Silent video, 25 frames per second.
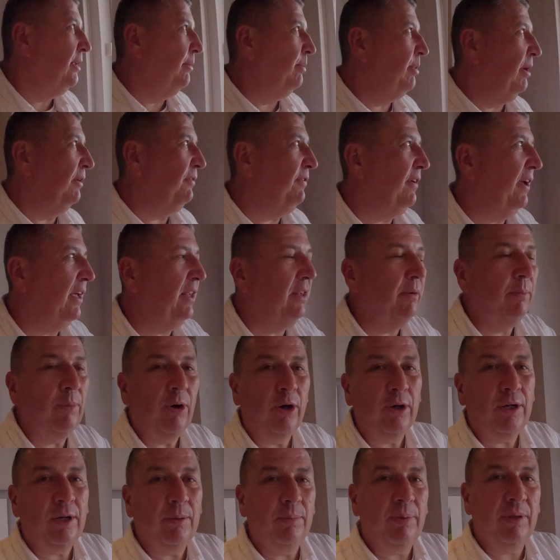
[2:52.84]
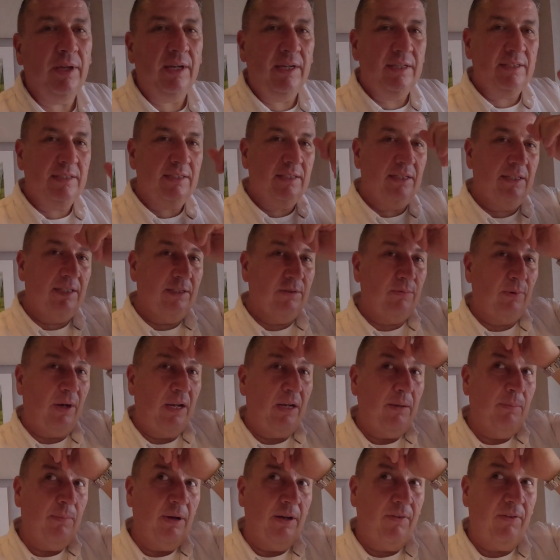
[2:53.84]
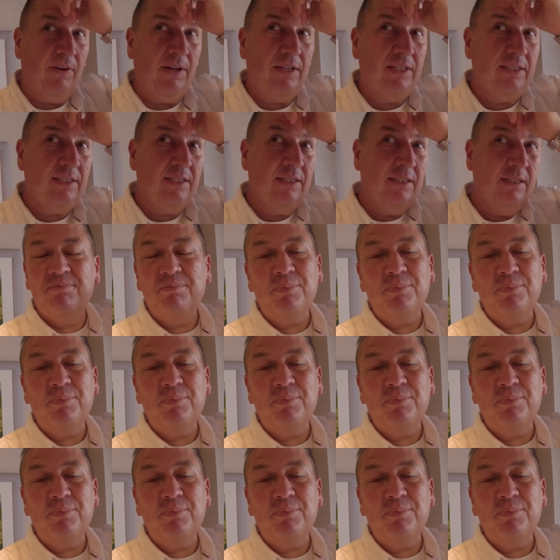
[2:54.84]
buffet, the marketplace, is right above us.